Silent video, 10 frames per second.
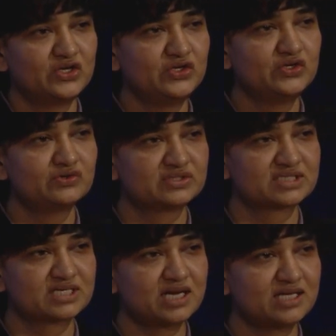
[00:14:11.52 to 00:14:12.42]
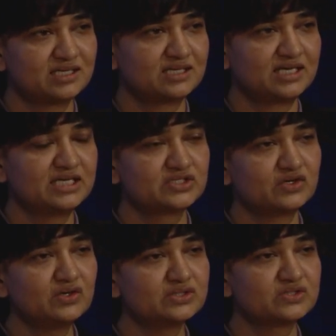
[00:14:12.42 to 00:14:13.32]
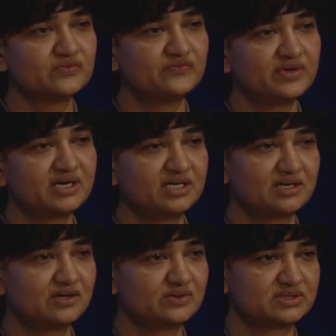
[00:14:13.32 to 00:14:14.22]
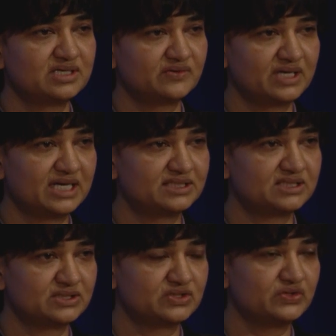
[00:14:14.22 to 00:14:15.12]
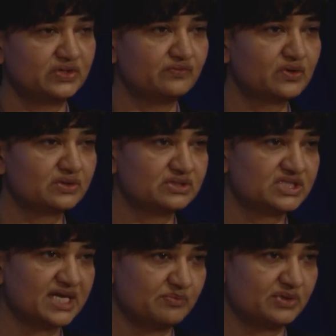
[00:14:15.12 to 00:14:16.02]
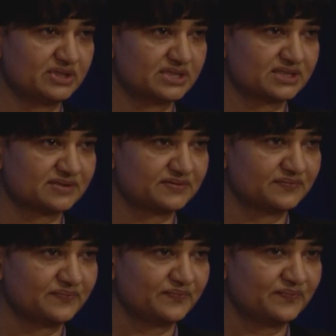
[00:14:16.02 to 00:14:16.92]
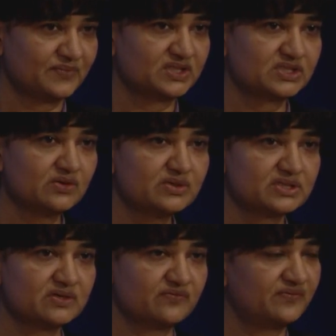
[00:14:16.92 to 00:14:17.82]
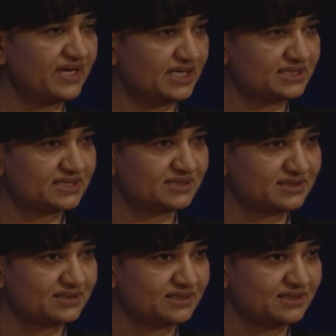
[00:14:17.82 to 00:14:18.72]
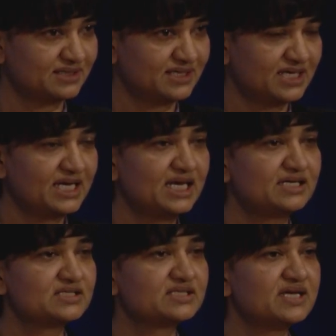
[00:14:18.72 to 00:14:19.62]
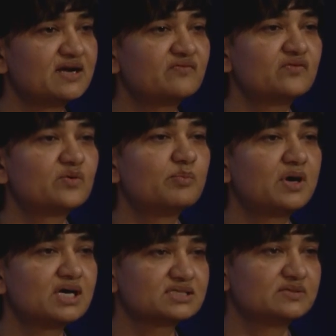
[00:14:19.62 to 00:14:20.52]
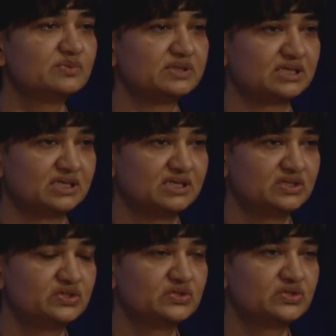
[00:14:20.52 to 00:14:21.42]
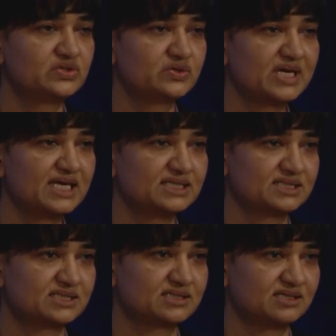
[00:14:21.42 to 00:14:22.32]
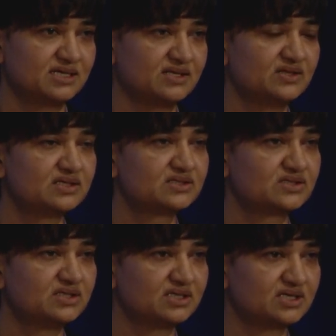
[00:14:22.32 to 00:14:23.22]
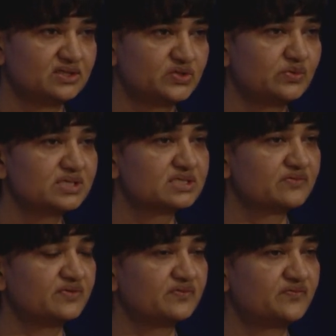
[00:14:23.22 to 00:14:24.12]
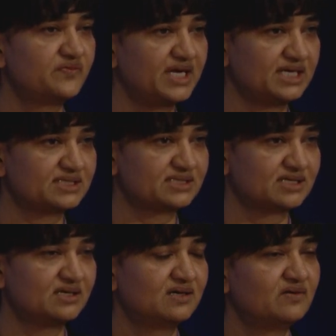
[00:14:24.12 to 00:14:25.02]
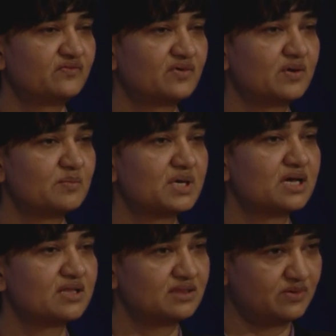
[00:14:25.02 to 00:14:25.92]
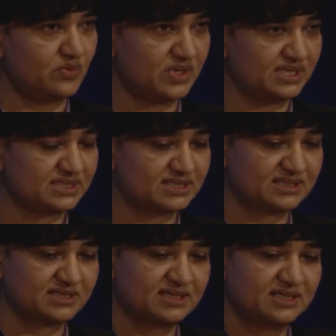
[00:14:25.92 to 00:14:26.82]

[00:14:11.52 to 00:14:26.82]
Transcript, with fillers: Your skull is also very closely related to your vocal chambers. So is your face. It is therefore possible to trace this, the contours of your face from the voice.